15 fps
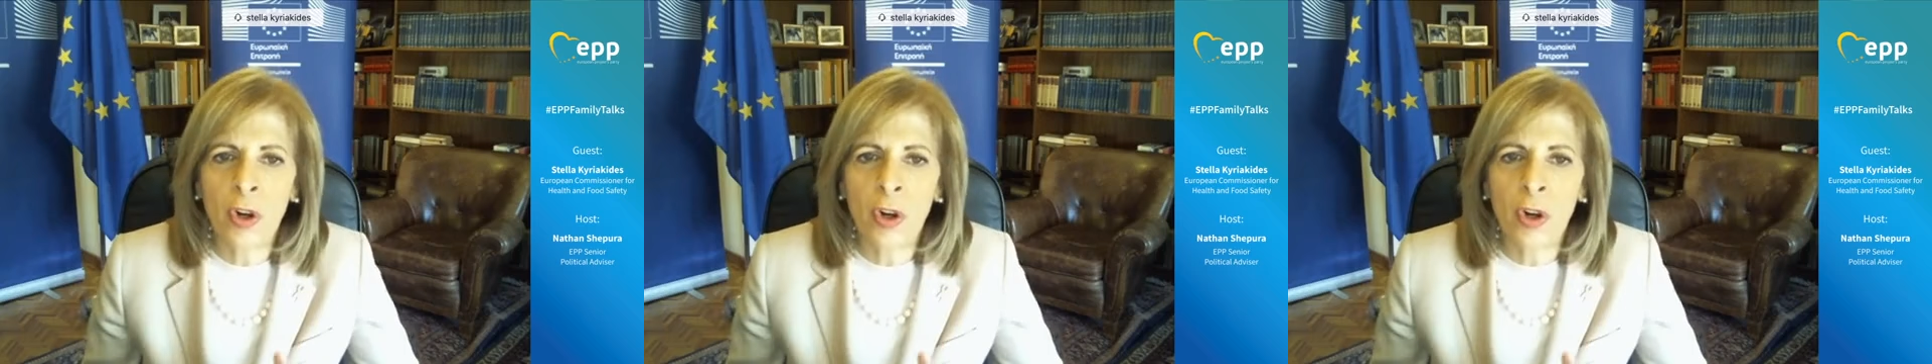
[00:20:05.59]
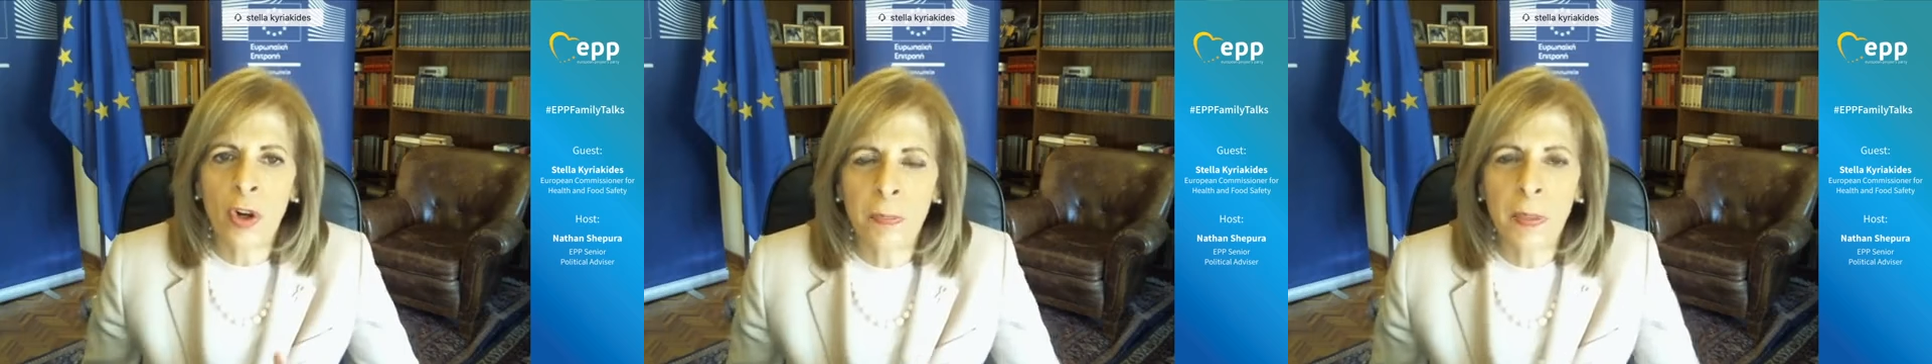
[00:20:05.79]

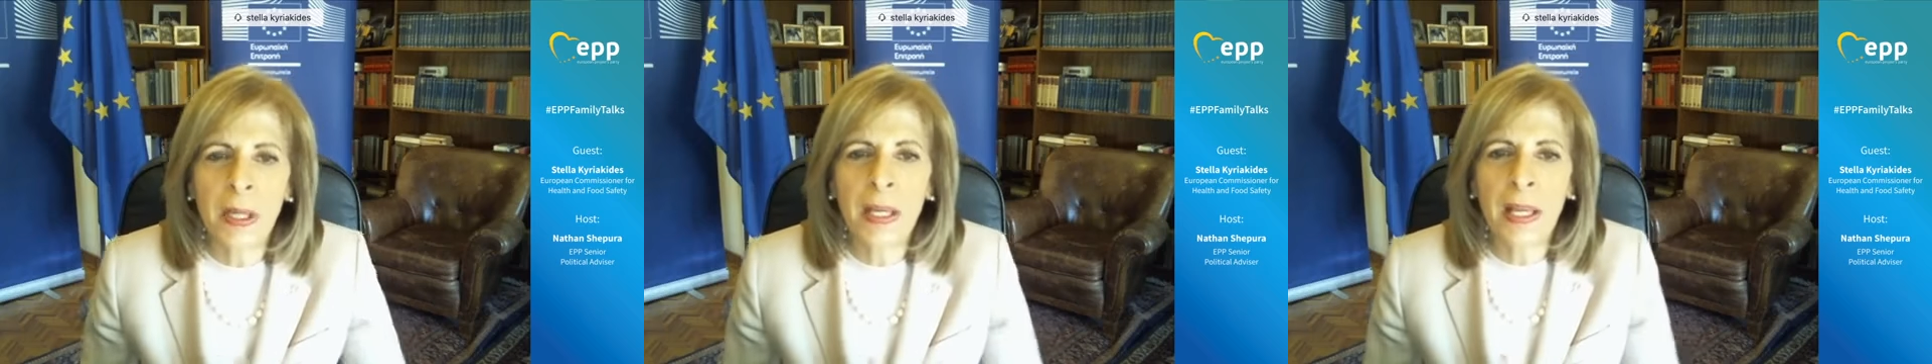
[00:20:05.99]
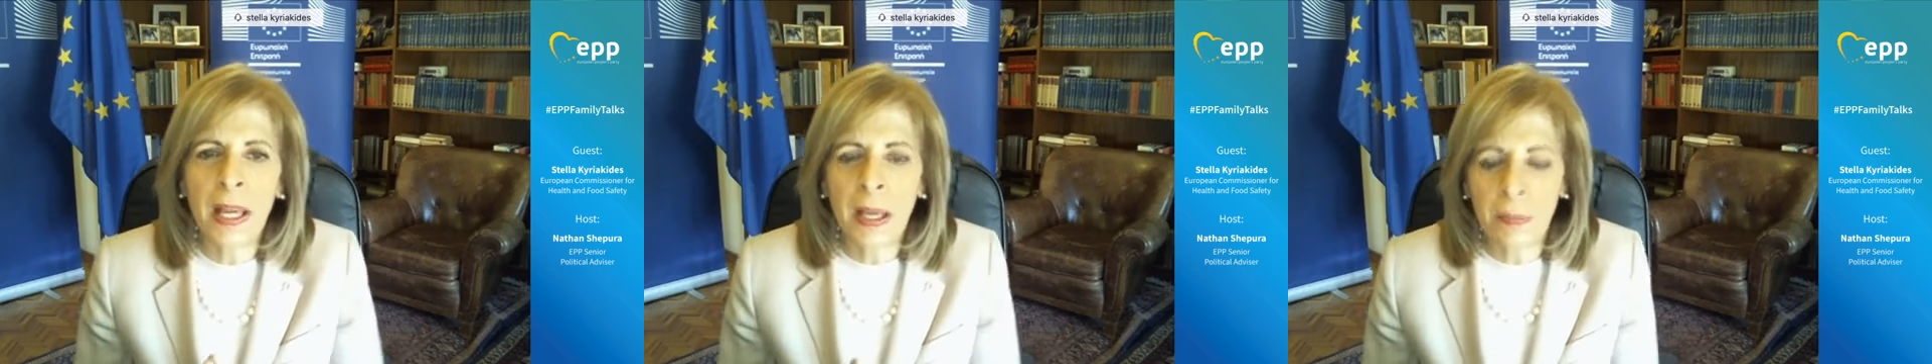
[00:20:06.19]
being
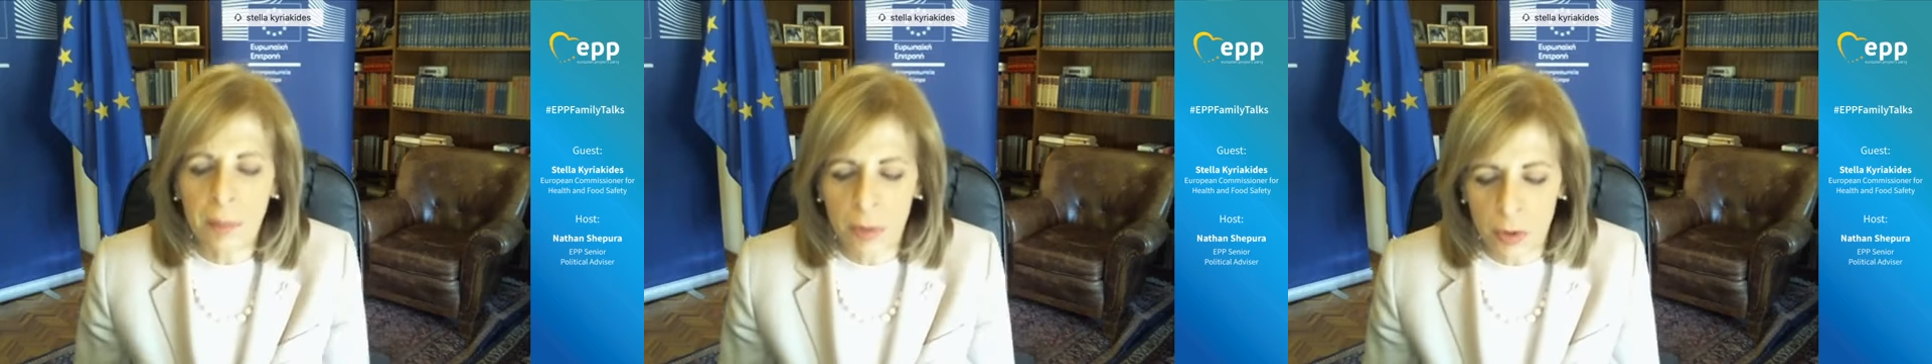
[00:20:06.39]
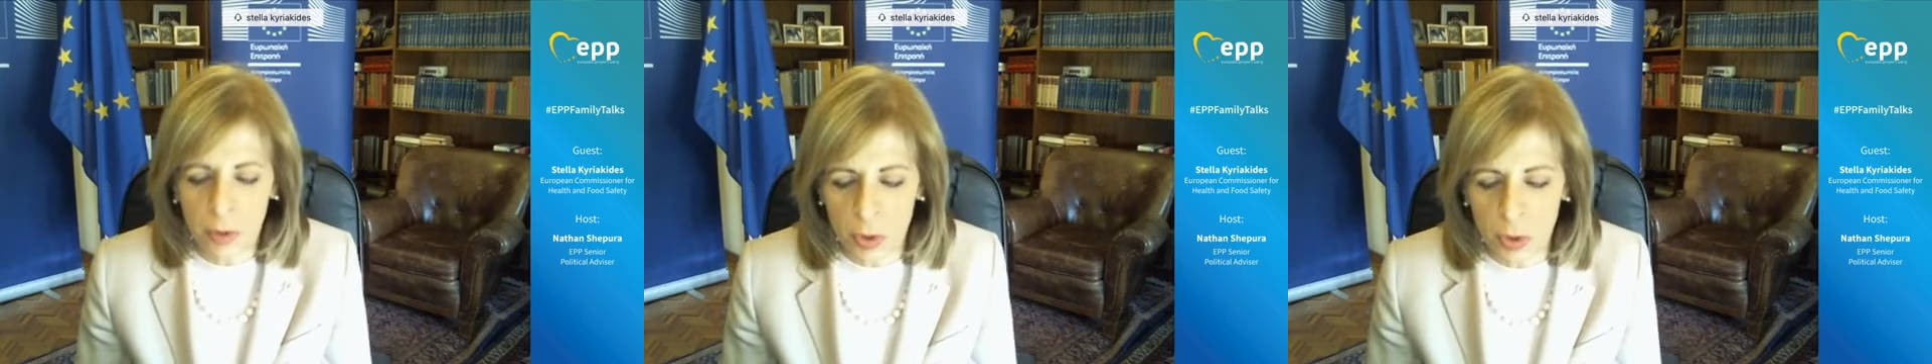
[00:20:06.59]
able
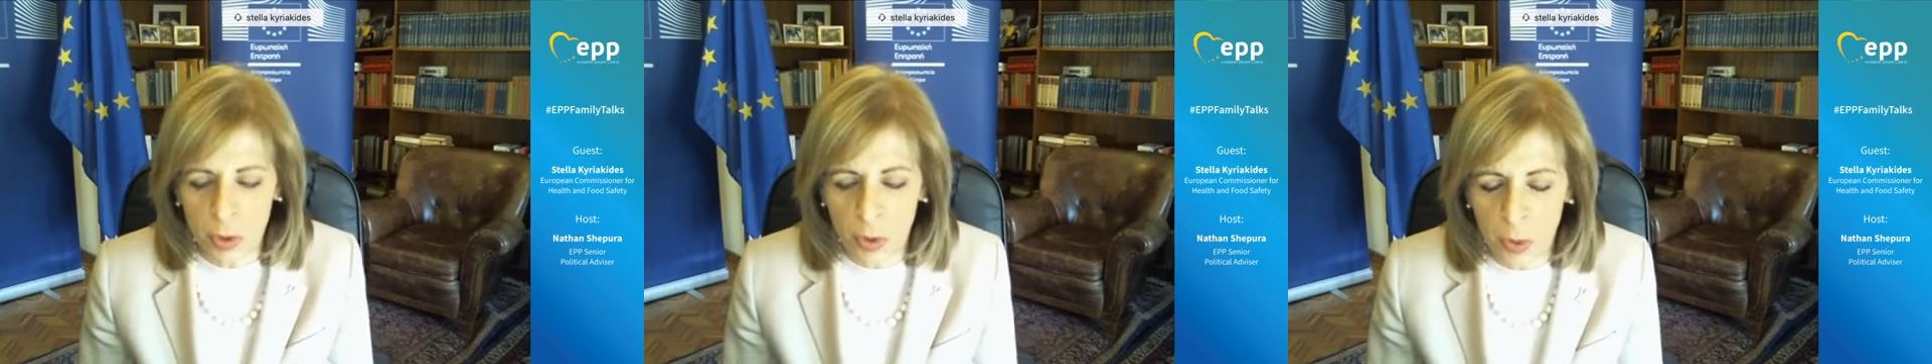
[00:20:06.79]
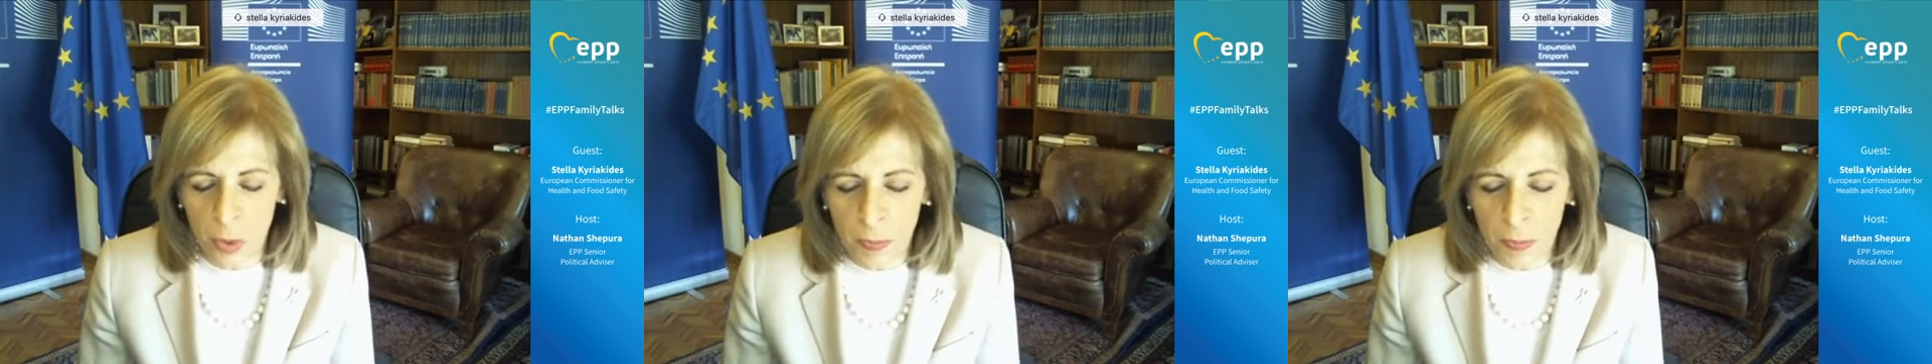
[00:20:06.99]
to